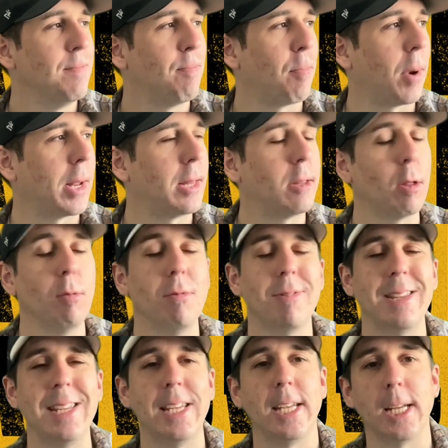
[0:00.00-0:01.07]
But I don't
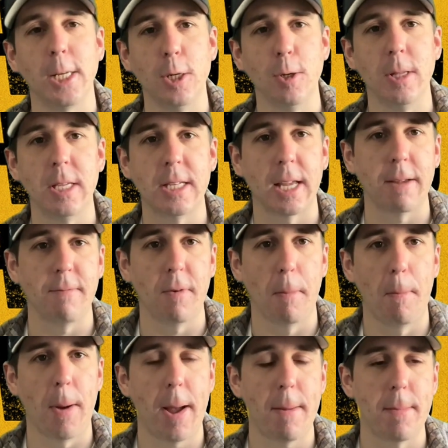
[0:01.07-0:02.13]
think he could do the same for
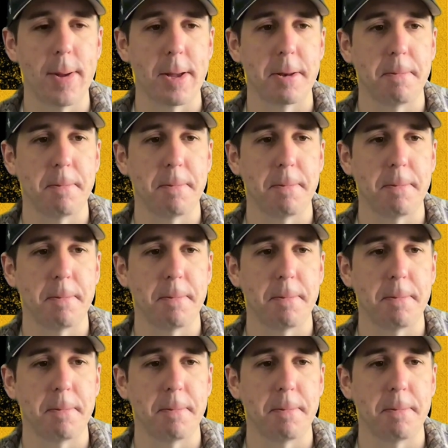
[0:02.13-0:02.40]
Batman.